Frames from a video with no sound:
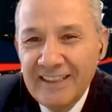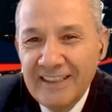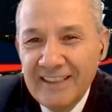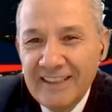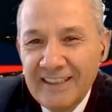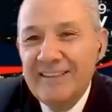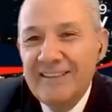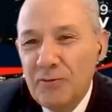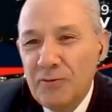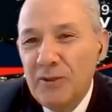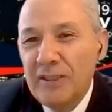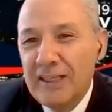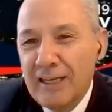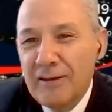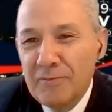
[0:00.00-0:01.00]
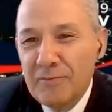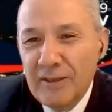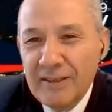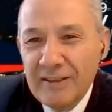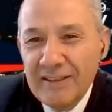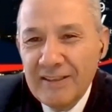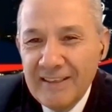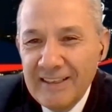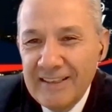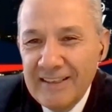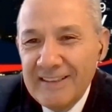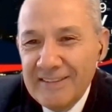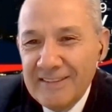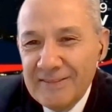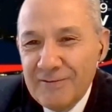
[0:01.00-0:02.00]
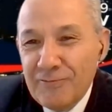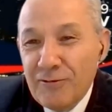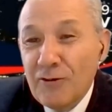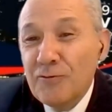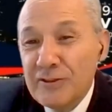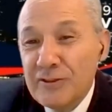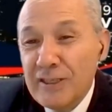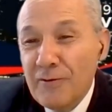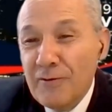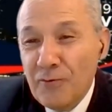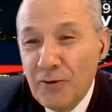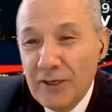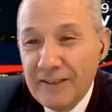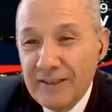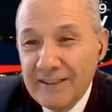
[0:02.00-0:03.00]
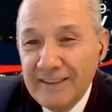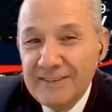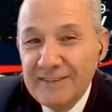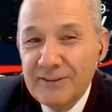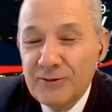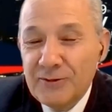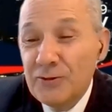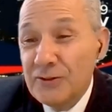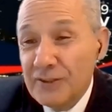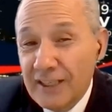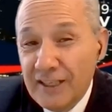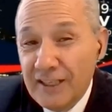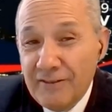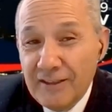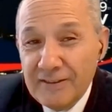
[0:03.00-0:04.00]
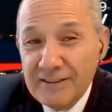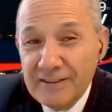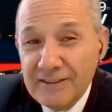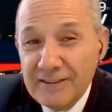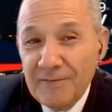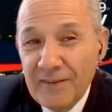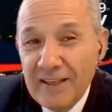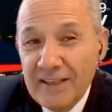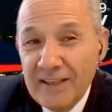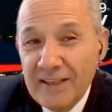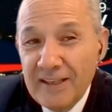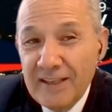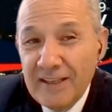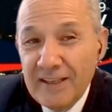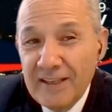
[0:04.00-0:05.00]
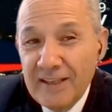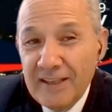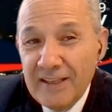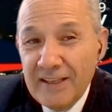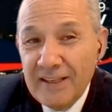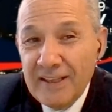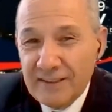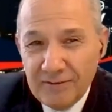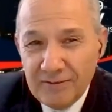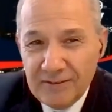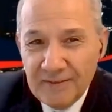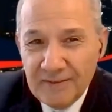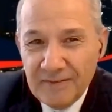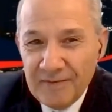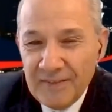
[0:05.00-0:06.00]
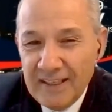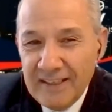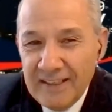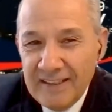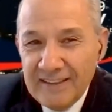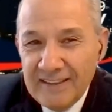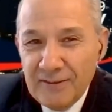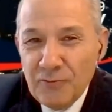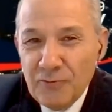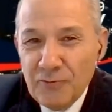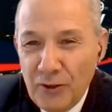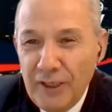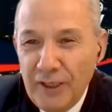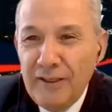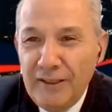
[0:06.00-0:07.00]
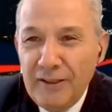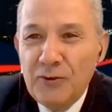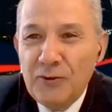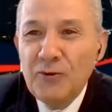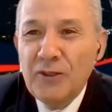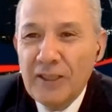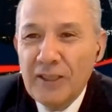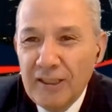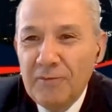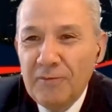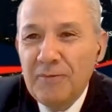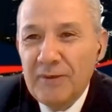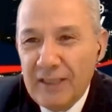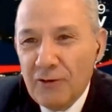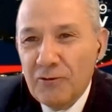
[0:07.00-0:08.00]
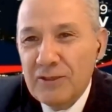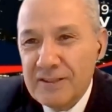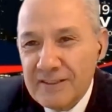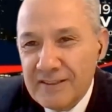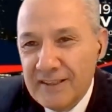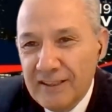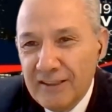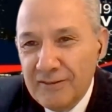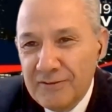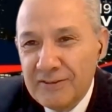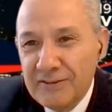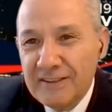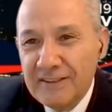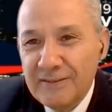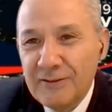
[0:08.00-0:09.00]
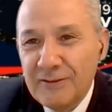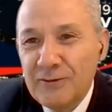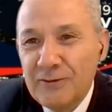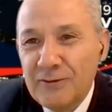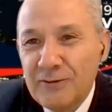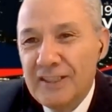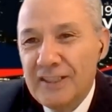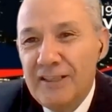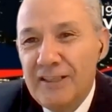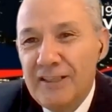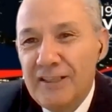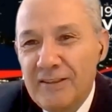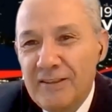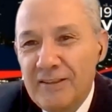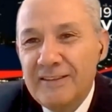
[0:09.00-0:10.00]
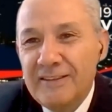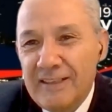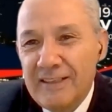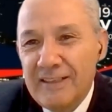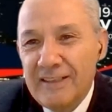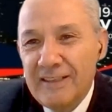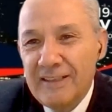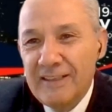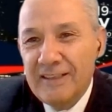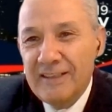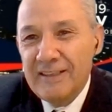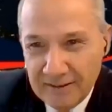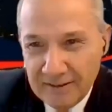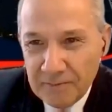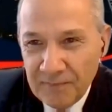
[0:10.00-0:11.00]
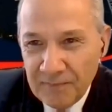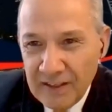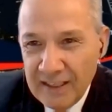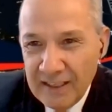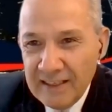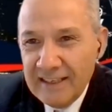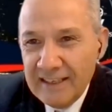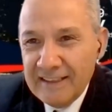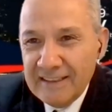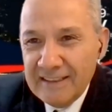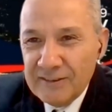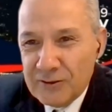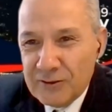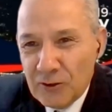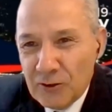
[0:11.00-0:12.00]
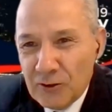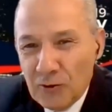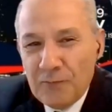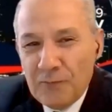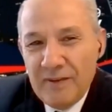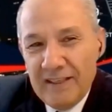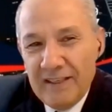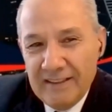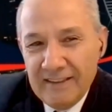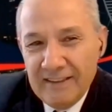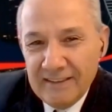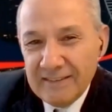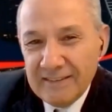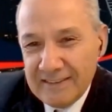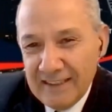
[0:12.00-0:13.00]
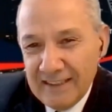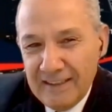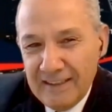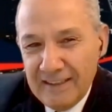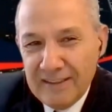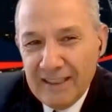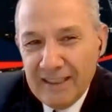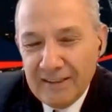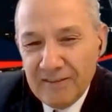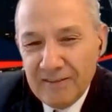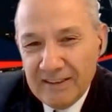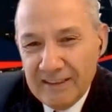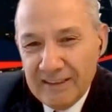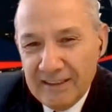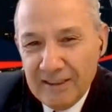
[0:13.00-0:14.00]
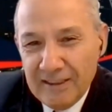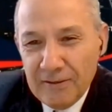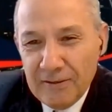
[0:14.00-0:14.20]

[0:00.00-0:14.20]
that help will come from somewhere else to save us from ourselves. We need to help ourselves to save our planet. So, saying that,